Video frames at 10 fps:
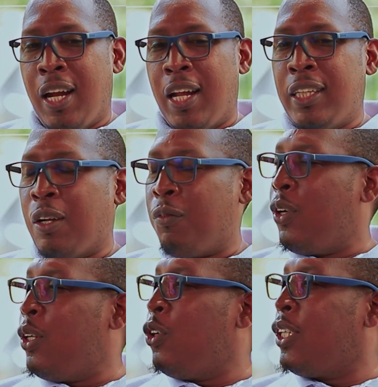let's
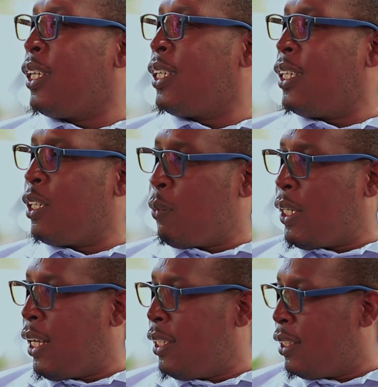avoid using
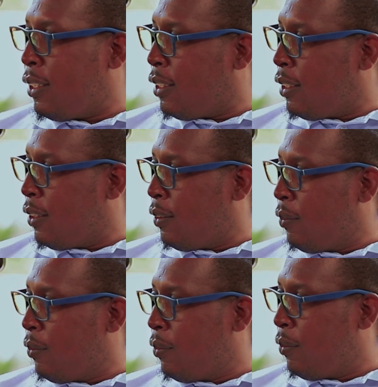stigmatizing
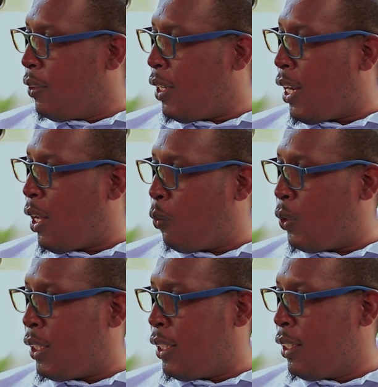
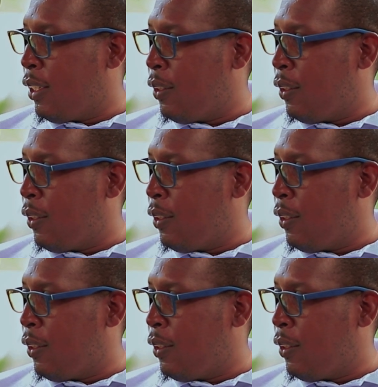language.